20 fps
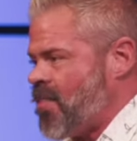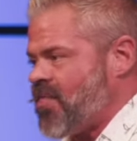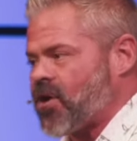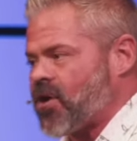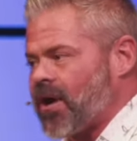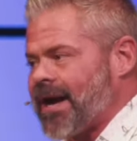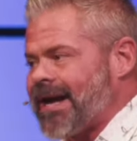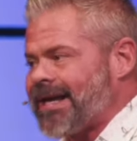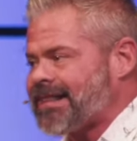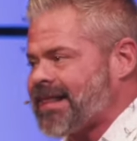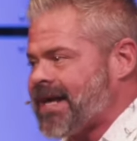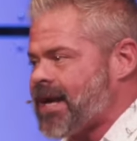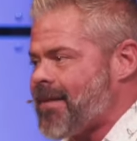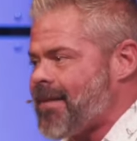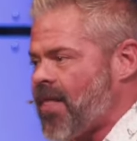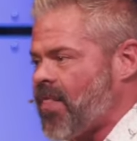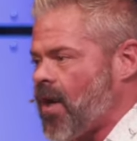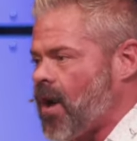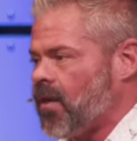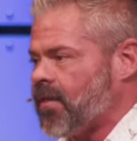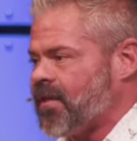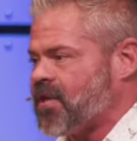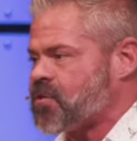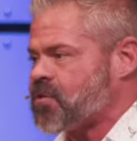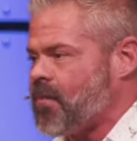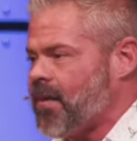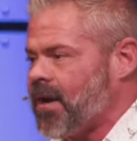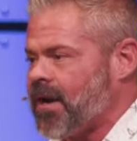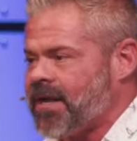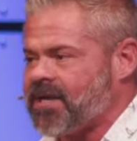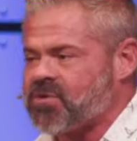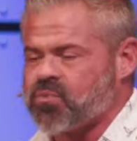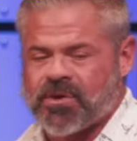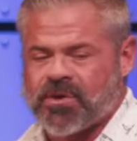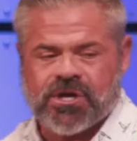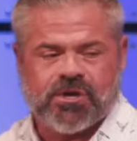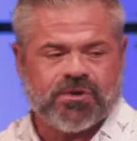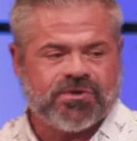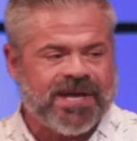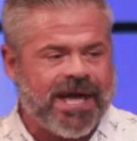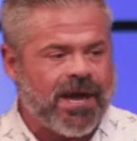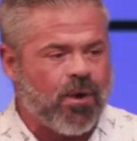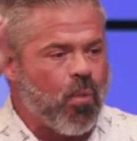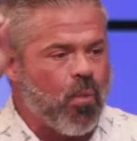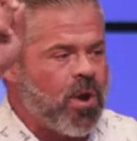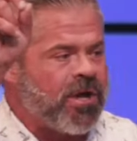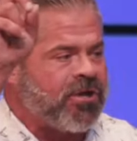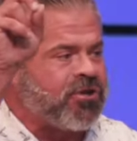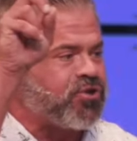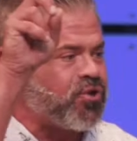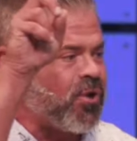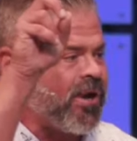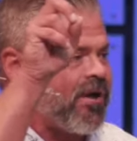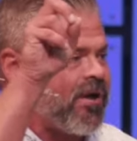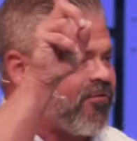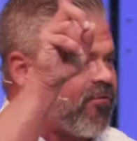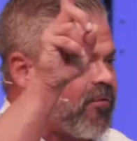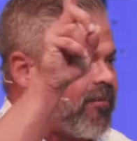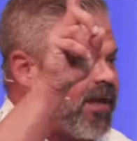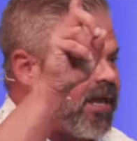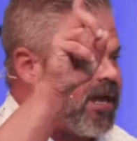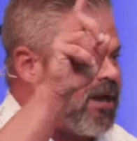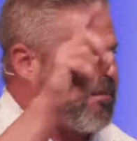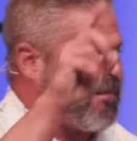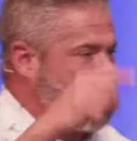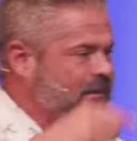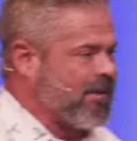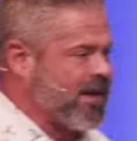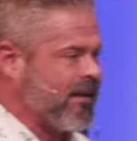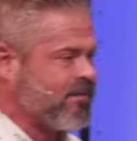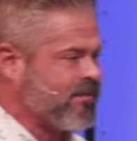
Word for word: but the great thing about the Holy Spirit is when you take one drink from Him,